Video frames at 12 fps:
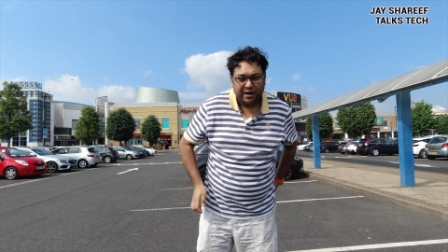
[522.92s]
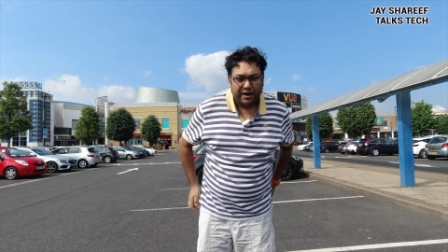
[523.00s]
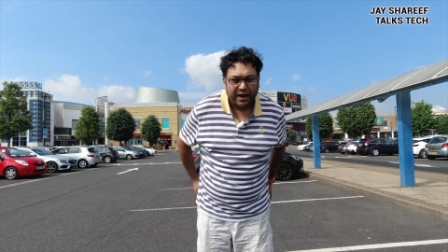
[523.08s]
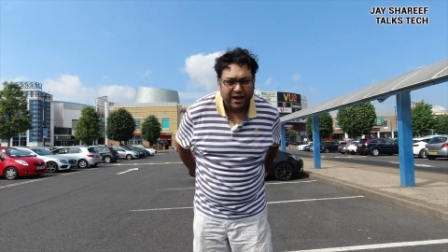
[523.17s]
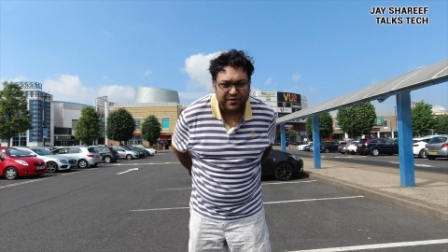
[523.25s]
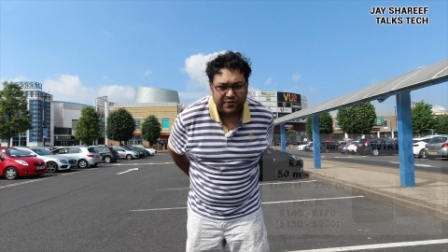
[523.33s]

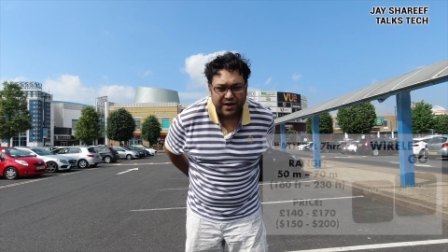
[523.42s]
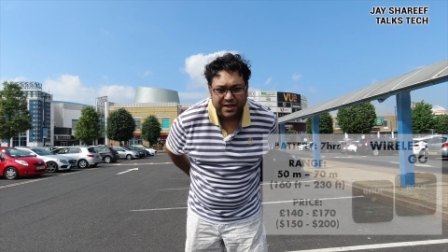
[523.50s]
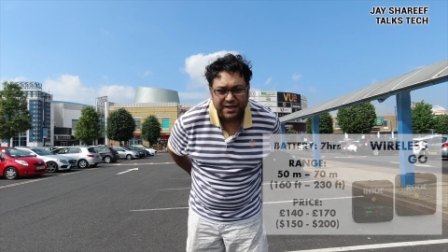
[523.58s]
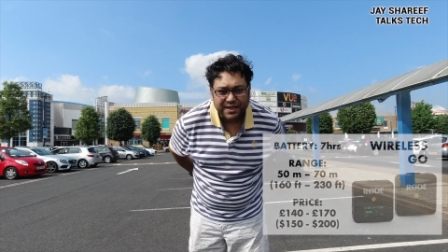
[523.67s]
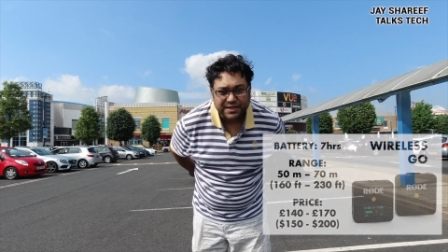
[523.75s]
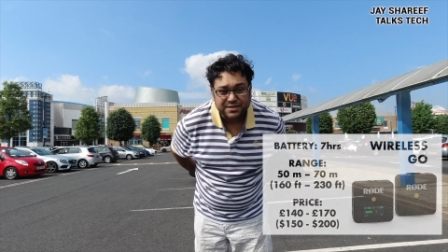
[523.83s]
And
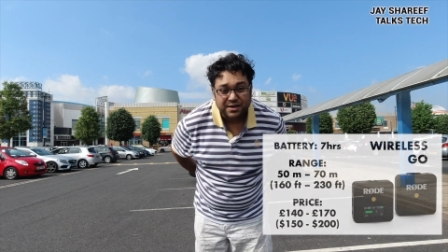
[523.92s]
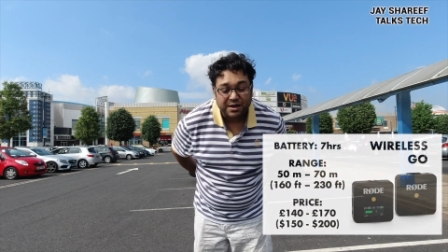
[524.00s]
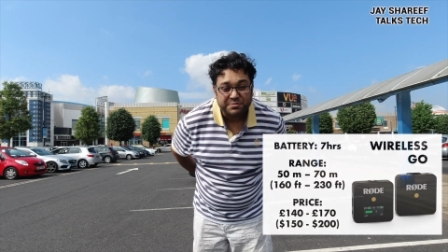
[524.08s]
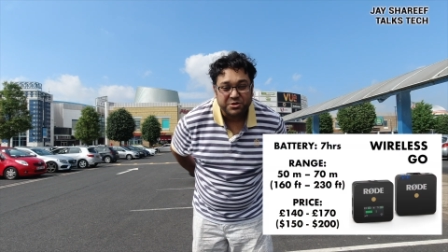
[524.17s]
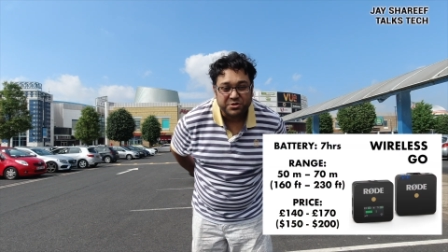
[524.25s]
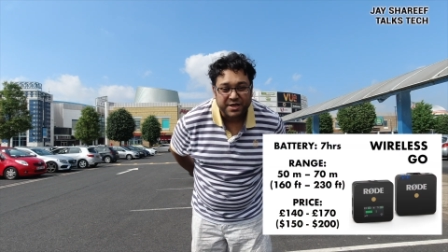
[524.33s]
finally, it's
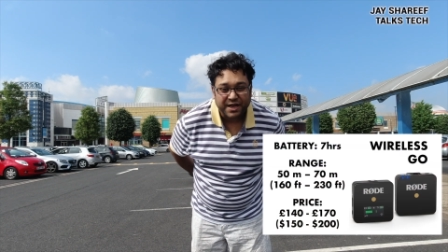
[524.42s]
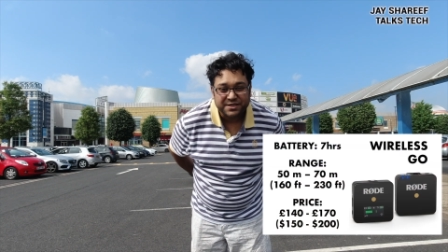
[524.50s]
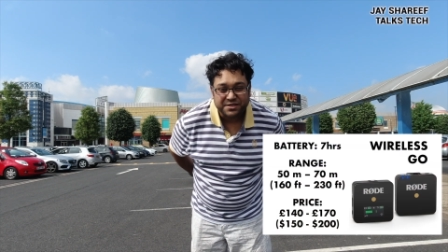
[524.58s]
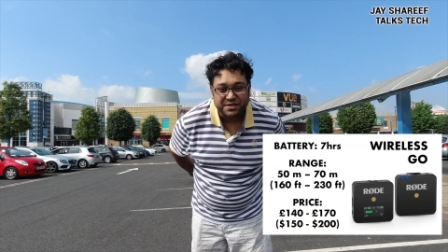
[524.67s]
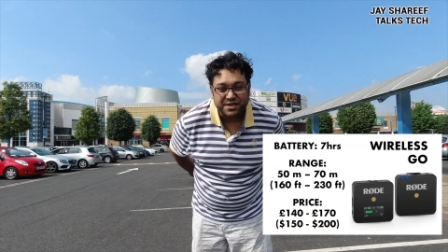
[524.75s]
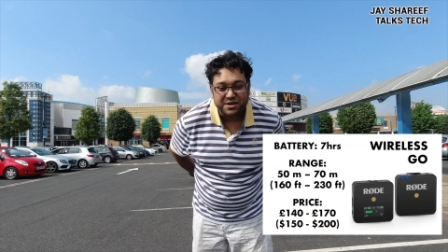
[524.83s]
time to
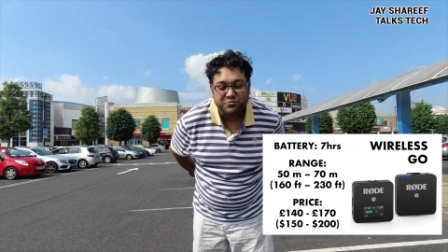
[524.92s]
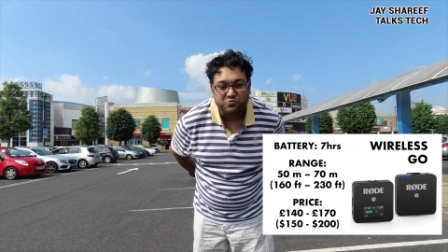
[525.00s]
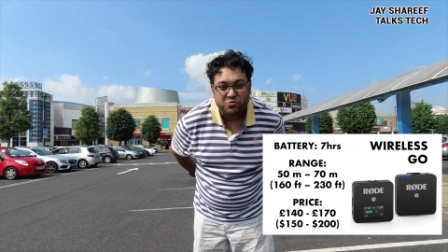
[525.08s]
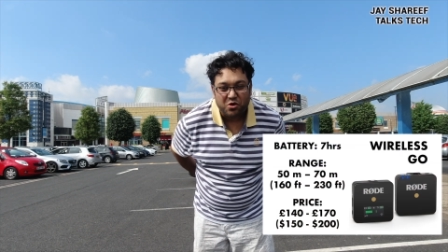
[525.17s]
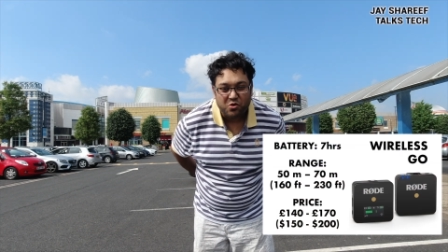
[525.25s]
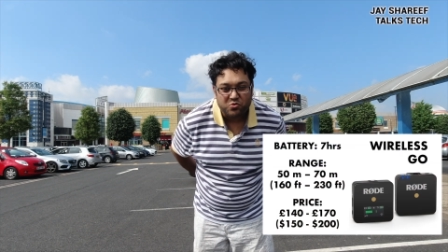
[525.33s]
test the
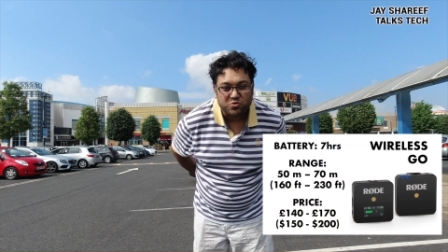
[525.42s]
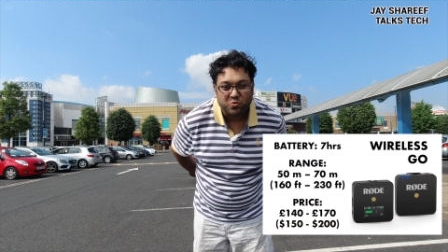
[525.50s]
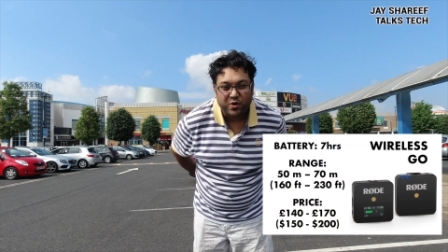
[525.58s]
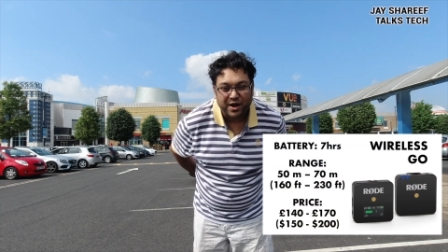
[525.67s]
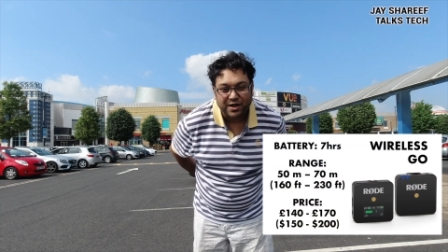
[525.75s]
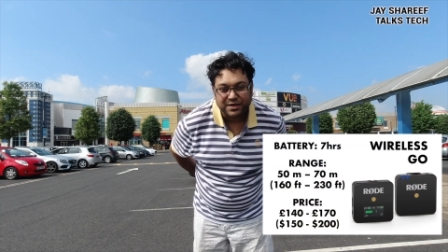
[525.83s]
RØDE
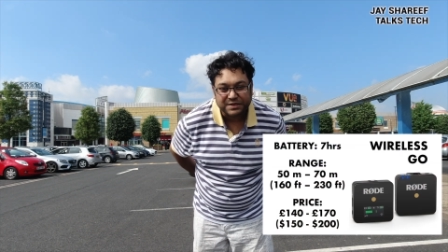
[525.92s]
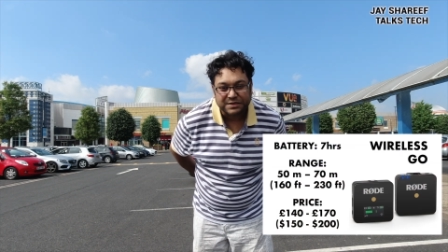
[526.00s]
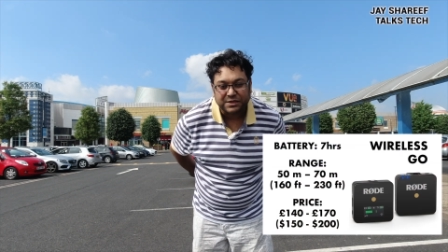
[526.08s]
Wireless